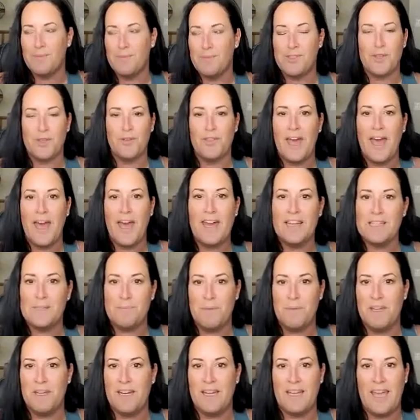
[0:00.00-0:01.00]
So that has
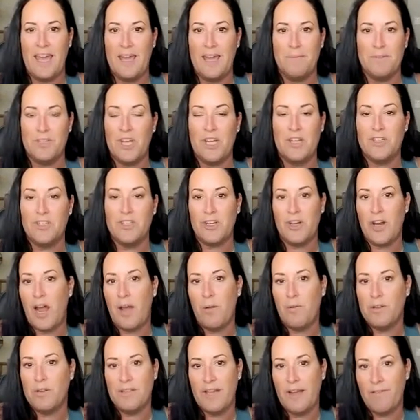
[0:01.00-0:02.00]
been a game changer.
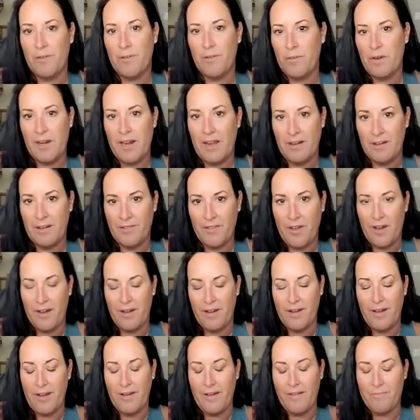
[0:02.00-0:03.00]
I will never run out of
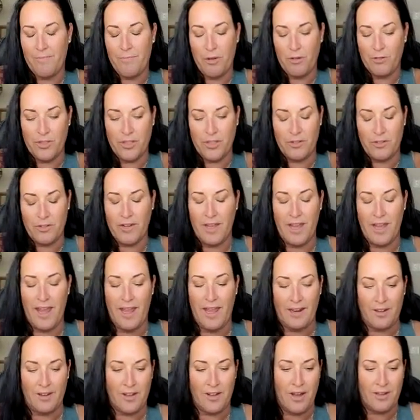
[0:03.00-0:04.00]
Mojo
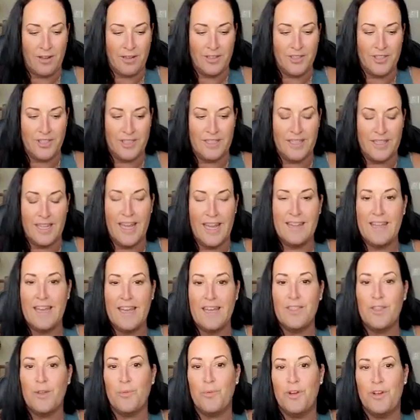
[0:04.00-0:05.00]
and collagen. And
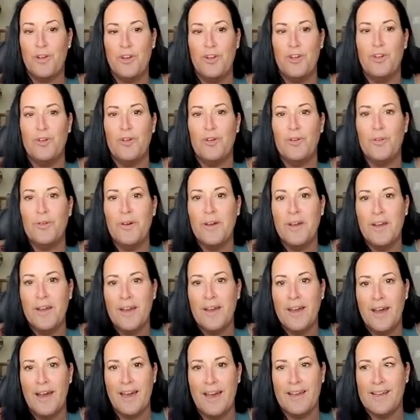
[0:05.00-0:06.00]
then the Renew
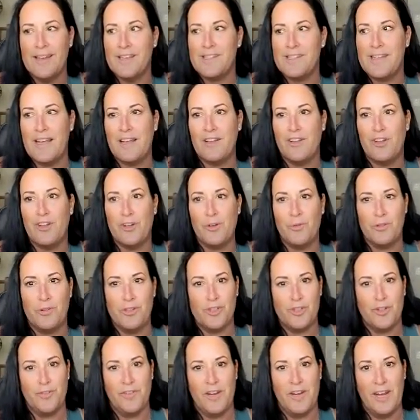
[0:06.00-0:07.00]
cellular
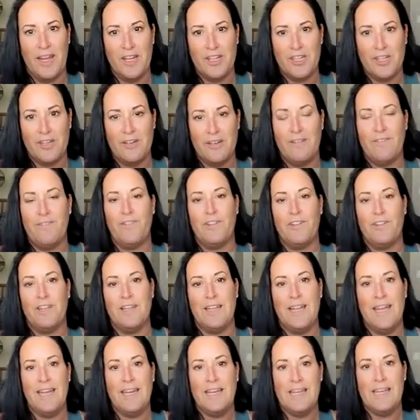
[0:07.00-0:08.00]
rejuvenation. And for the
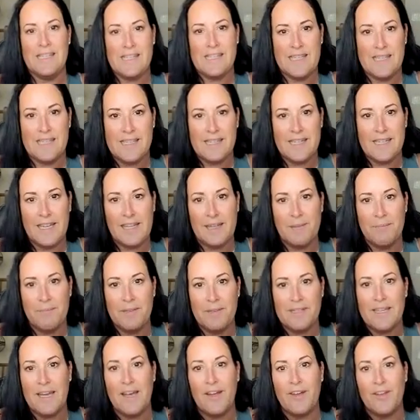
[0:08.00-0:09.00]
ladies listening, let
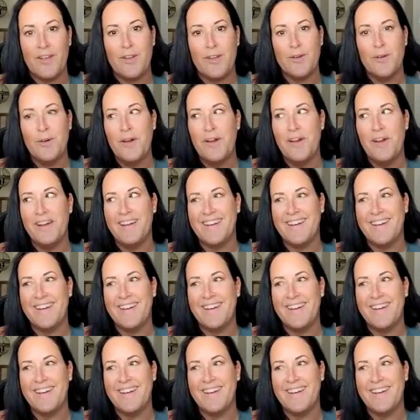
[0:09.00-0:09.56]
me tell you,